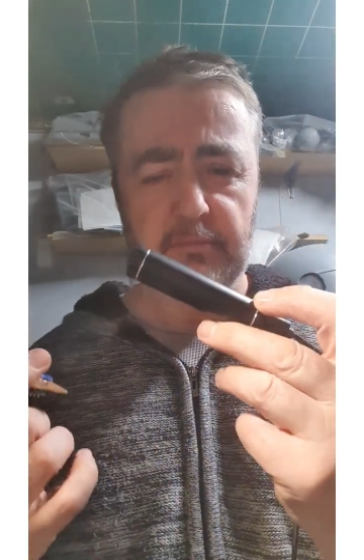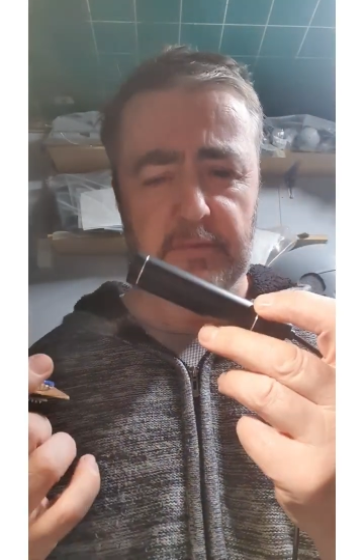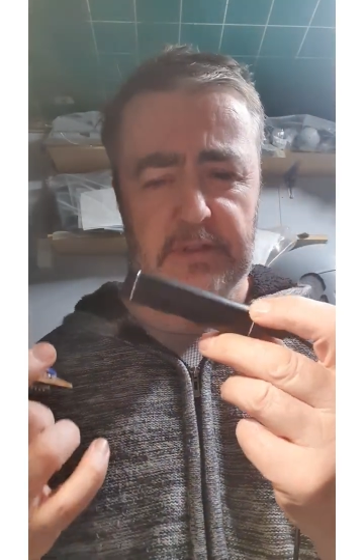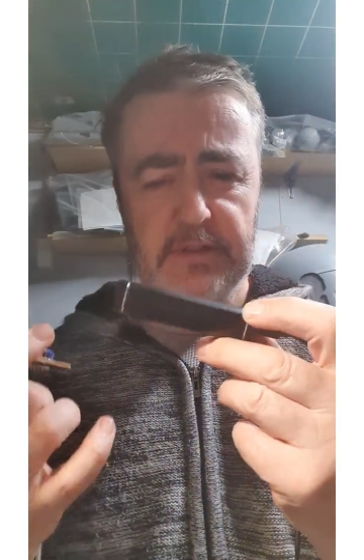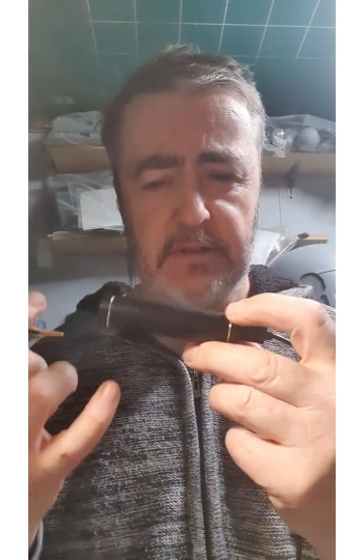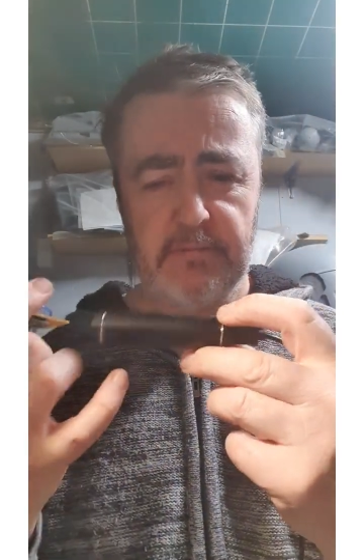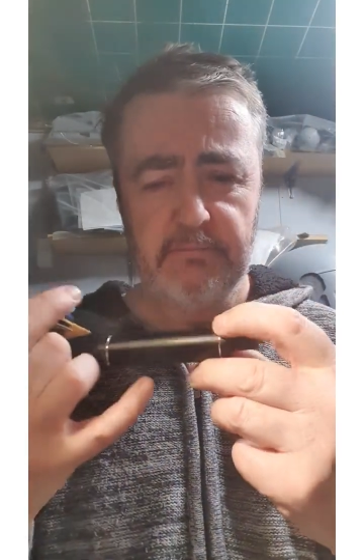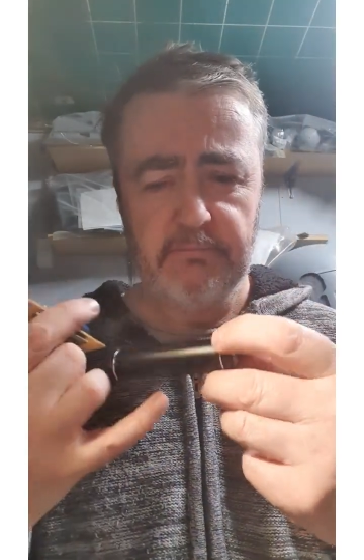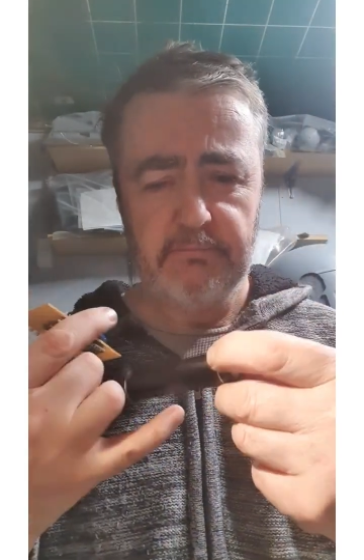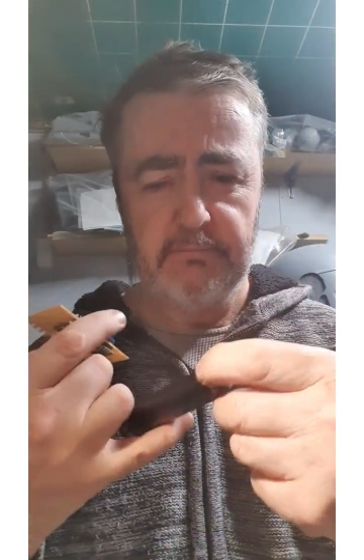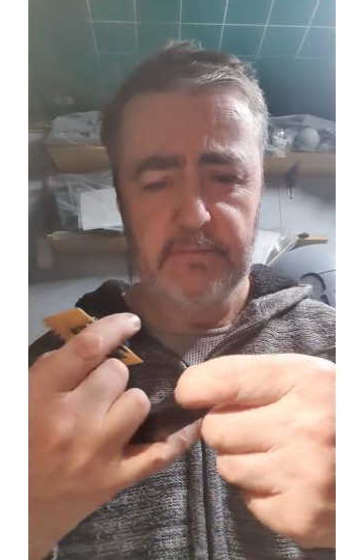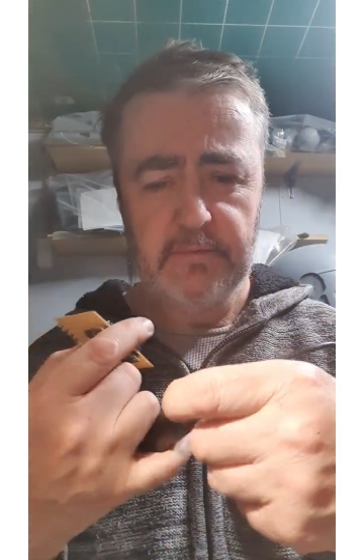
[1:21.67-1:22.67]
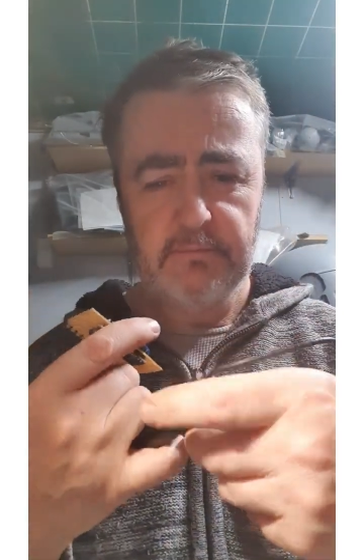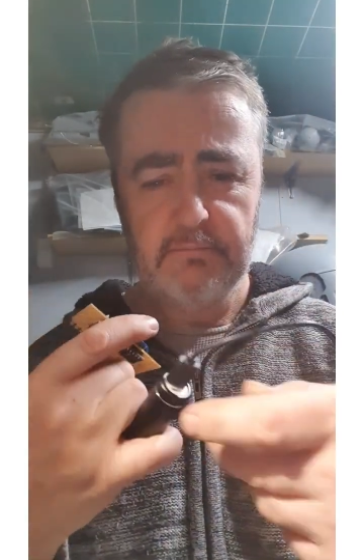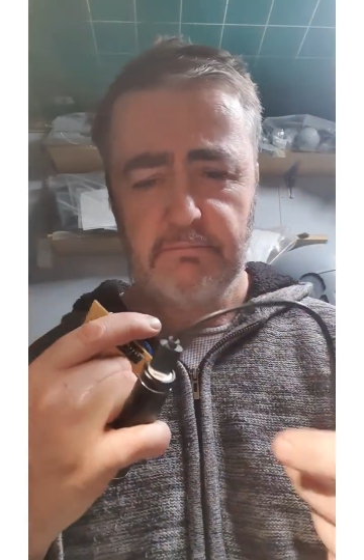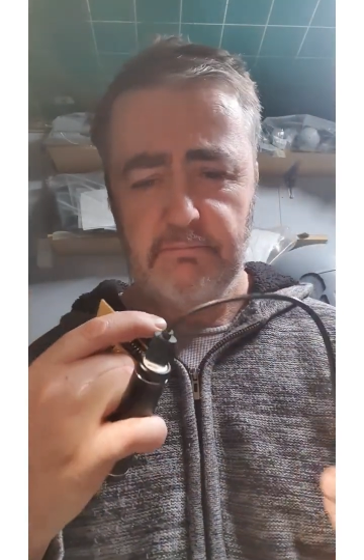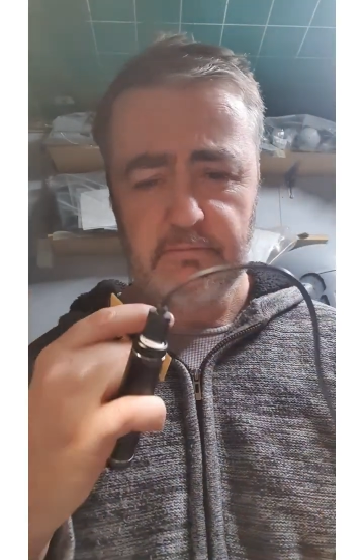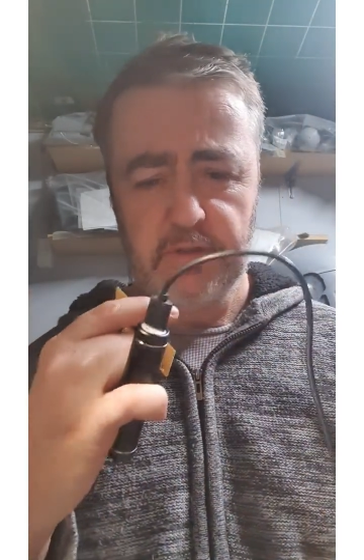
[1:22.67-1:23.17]
little
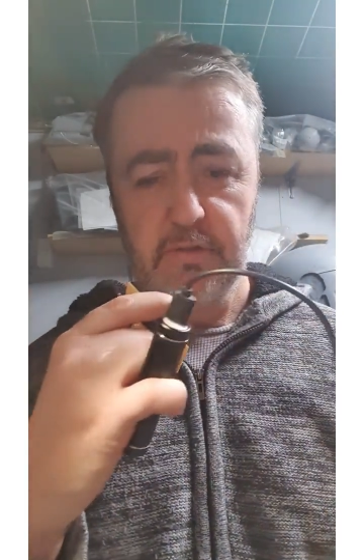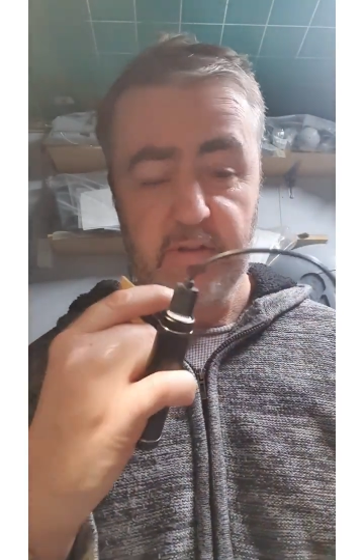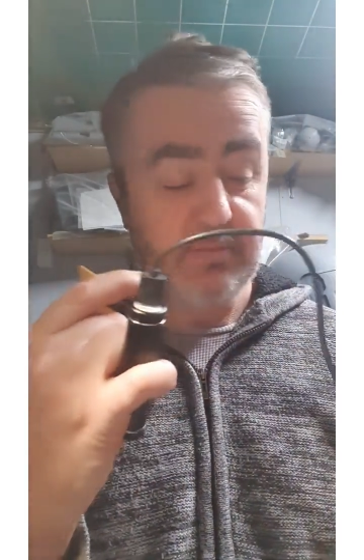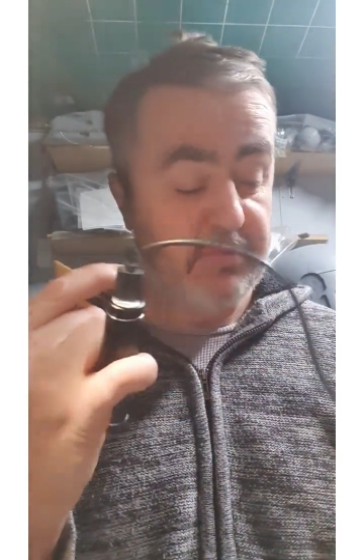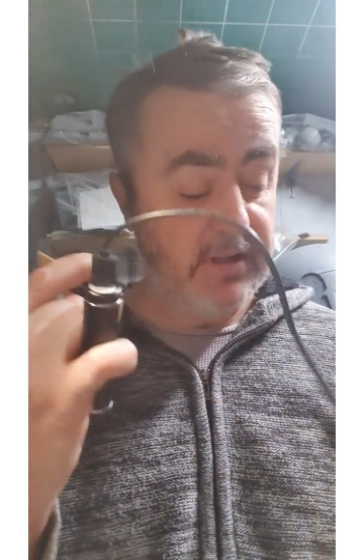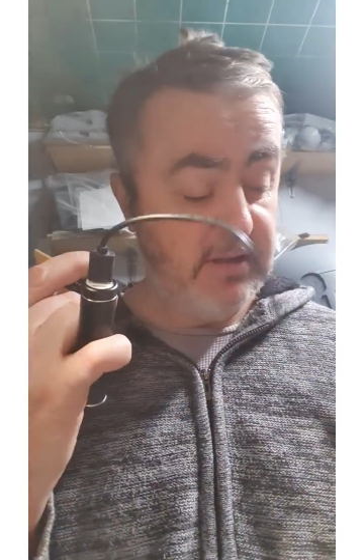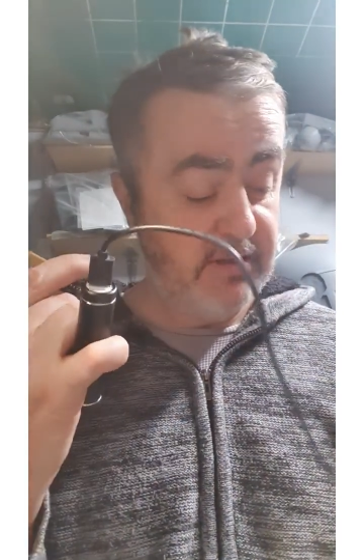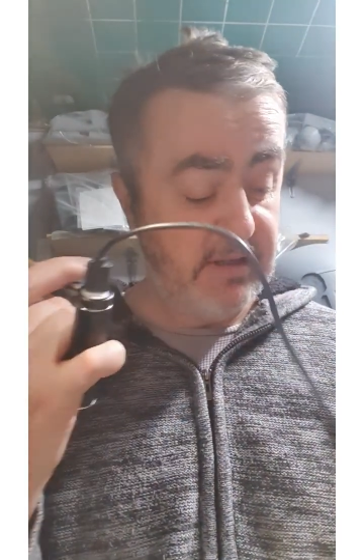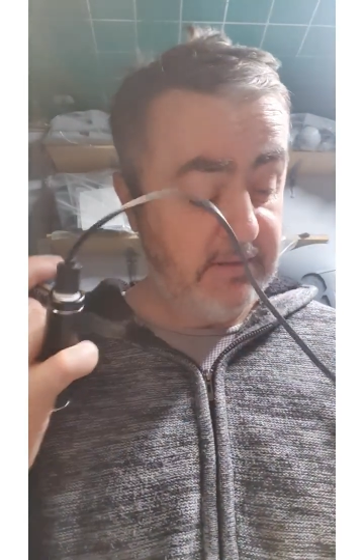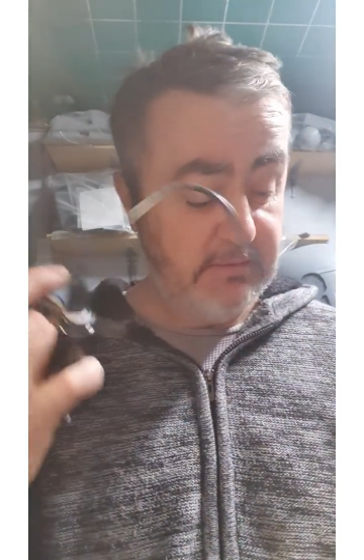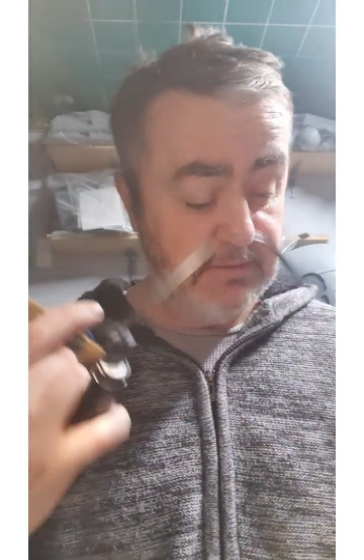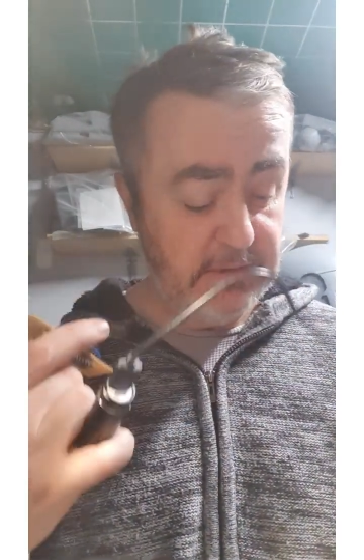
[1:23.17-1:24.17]
USB thing.